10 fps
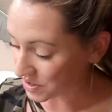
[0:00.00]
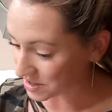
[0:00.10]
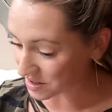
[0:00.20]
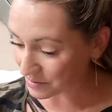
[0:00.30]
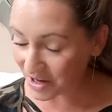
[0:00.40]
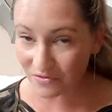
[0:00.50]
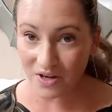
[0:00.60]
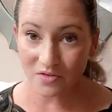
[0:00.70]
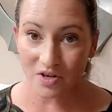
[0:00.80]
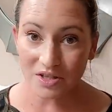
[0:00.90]
these are my
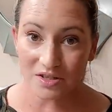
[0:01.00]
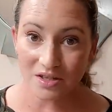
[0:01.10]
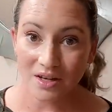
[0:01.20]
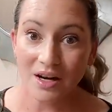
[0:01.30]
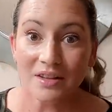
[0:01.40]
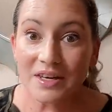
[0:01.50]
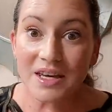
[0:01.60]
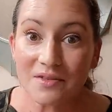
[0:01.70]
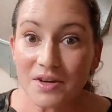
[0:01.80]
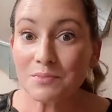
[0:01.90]
favorites. The
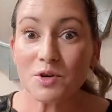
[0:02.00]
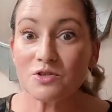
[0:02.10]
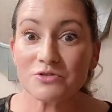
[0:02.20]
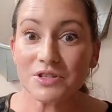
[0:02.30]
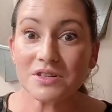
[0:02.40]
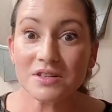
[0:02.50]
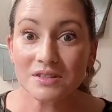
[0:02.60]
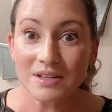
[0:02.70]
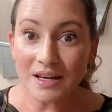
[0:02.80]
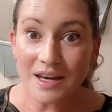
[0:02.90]
Eevee Moose,
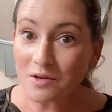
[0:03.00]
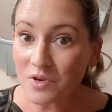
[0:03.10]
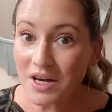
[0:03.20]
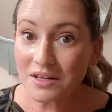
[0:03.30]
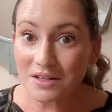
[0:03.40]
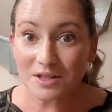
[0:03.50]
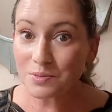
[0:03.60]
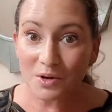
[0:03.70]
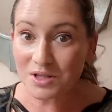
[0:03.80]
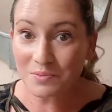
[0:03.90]
I can't wait. It's
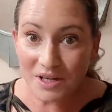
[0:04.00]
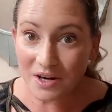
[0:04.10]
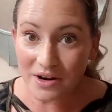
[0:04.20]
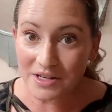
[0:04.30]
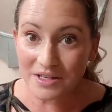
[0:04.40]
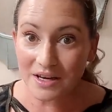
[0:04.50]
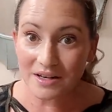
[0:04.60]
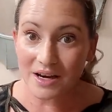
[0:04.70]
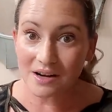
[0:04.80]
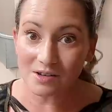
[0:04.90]
supposed to be here any day
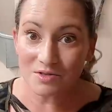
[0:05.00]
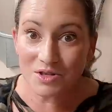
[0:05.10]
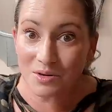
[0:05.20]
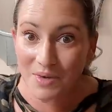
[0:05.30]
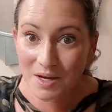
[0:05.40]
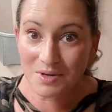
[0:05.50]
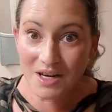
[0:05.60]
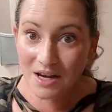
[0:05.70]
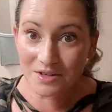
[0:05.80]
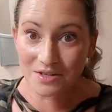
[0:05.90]
now, so maybe
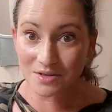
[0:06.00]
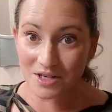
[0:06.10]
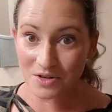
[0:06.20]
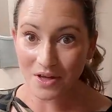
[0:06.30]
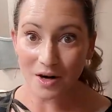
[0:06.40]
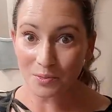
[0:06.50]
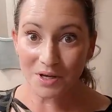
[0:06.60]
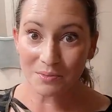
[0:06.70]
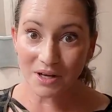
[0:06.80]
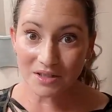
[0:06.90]
next year that'll
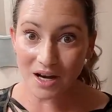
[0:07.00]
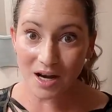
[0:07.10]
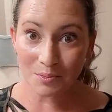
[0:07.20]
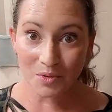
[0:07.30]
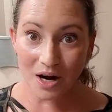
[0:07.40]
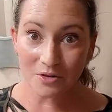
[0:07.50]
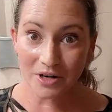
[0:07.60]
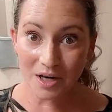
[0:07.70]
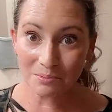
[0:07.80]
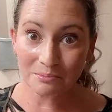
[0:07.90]
be in my top
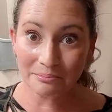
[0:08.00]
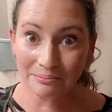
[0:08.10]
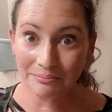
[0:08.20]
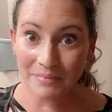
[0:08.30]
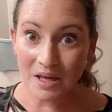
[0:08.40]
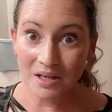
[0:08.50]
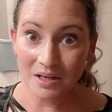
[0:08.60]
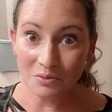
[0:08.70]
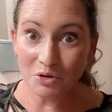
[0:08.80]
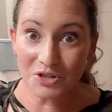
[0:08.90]
roundup.
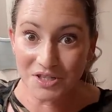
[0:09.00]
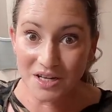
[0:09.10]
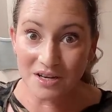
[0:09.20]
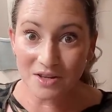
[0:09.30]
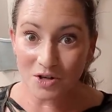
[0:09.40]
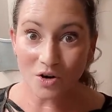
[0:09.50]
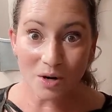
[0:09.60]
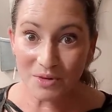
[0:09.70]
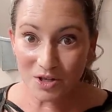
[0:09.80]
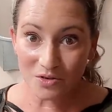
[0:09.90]
We'll see. The
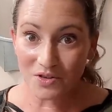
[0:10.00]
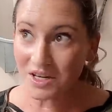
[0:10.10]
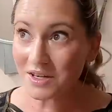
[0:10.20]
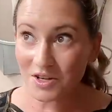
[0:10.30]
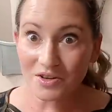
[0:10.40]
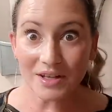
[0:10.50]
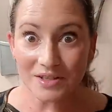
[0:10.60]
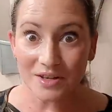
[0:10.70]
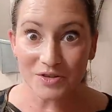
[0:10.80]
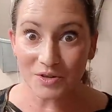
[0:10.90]
Norman UV cure, that's
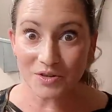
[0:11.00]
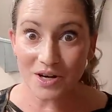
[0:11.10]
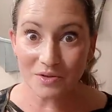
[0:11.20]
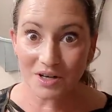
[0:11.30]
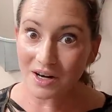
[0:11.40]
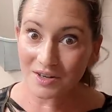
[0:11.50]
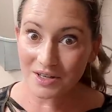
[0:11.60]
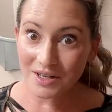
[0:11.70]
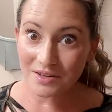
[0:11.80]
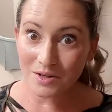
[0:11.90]
also a great one. Hard to
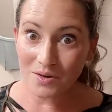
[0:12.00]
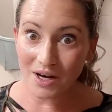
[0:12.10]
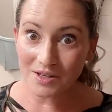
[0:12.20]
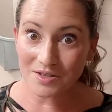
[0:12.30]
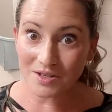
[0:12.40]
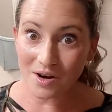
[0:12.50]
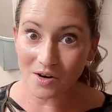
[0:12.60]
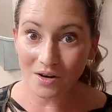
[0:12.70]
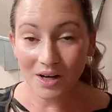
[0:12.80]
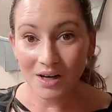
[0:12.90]
get in the U.S., so